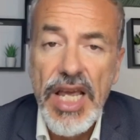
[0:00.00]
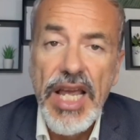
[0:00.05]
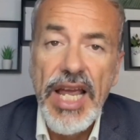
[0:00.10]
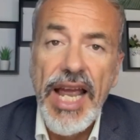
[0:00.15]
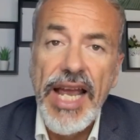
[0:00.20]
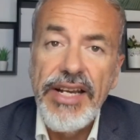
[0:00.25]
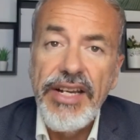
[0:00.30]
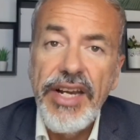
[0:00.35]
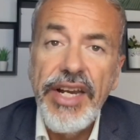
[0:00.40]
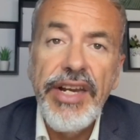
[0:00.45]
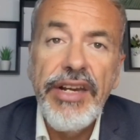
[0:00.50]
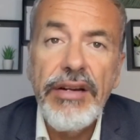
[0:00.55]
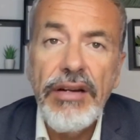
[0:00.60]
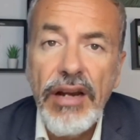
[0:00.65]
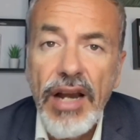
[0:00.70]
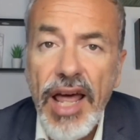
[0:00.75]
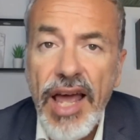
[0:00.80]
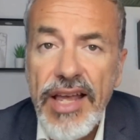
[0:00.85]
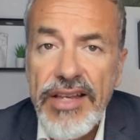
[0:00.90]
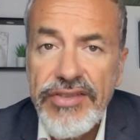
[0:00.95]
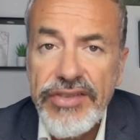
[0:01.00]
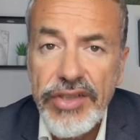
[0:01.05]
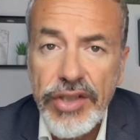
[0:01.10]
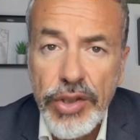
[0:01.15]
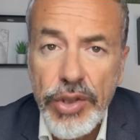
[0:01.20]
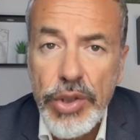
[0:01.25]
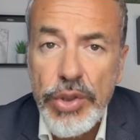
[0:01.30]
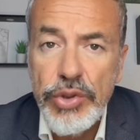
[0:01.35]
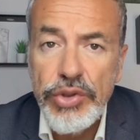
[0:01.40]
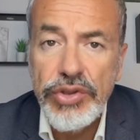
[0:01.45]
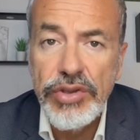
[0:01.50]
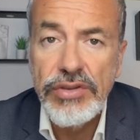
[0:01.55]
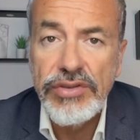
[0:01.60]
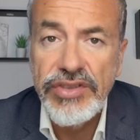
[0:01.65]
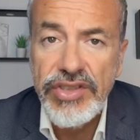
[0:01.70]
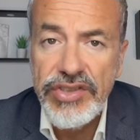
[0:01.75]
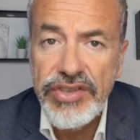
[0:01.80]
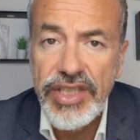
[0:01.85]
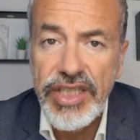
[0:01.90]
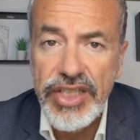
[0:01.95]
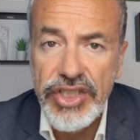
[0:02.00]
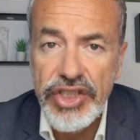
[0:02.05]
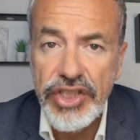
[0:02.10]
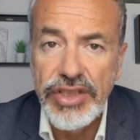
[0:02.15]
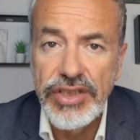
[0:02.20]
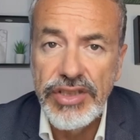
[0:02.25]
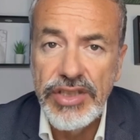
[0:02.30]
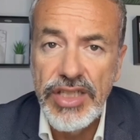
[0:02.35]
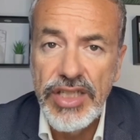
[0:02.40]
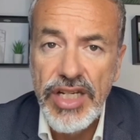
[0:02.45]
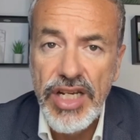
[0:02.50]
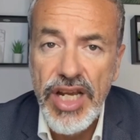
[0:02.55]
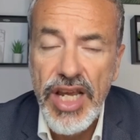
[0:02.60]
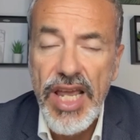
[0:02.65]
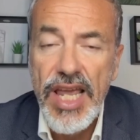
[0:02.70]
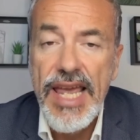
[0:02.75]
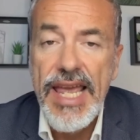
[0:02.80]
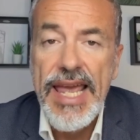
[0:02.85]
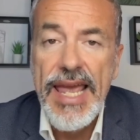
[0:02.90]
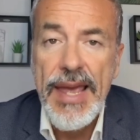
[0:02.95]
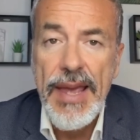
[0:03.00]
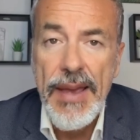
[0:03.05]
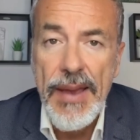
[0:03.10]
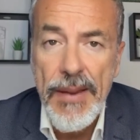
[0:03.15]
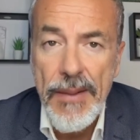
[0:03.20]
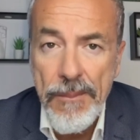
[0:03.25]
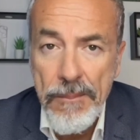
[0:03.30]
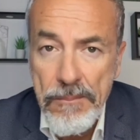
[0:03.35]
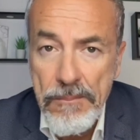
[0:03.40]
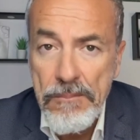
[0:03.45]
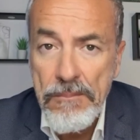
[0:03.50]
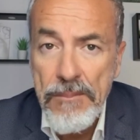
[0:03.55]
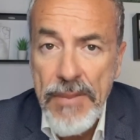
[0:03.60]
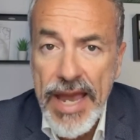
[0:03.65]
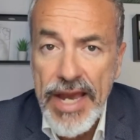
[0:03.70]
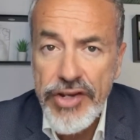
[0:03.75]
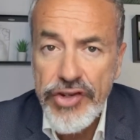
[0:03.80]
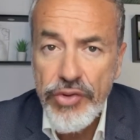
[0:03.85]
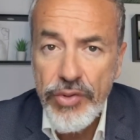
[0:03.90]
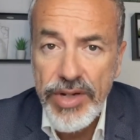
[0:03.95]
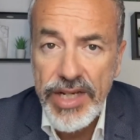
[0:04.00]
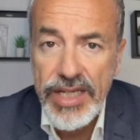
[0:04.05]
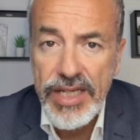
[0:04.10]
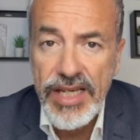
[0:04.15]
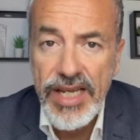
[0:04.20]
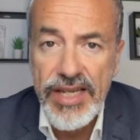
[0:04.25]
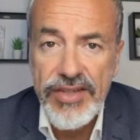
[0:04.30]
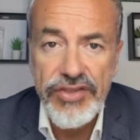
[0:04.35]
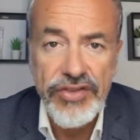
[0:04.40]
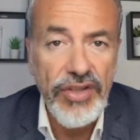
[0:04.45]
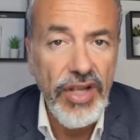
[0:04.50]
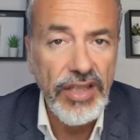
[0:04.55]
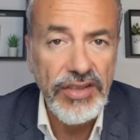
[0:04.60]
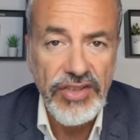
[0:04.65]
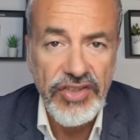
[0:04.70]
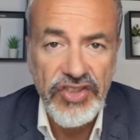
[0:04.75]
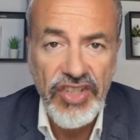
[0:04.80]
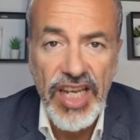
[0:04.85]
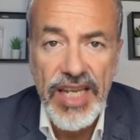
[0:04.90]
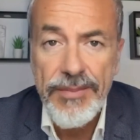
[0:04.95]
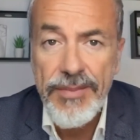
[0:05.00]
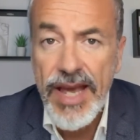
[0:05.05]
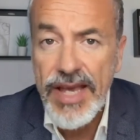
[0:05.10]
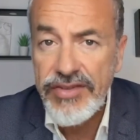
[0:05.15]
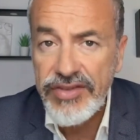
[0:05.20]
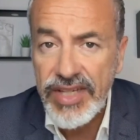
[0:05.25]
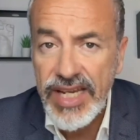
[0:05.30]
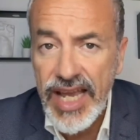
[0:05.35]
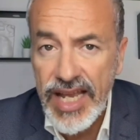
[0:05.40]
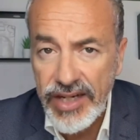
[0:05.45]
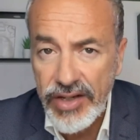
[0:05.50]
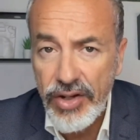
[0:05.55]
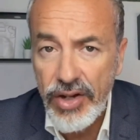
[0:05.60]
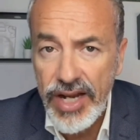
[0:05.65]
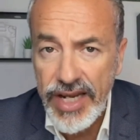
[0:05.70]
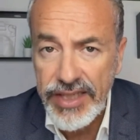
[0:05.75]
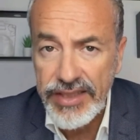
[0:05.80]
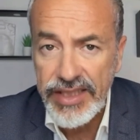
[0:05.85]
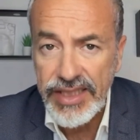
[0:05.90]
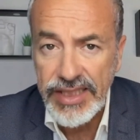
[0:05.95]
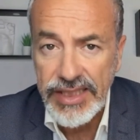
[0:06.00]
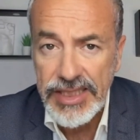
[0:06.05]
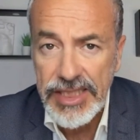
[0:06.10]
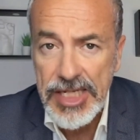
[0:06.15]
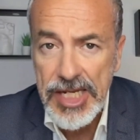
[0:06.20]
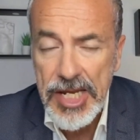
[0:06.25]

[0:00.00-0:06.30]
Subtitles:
And here lies the crucial distinction. Measuring is not the same as calculating.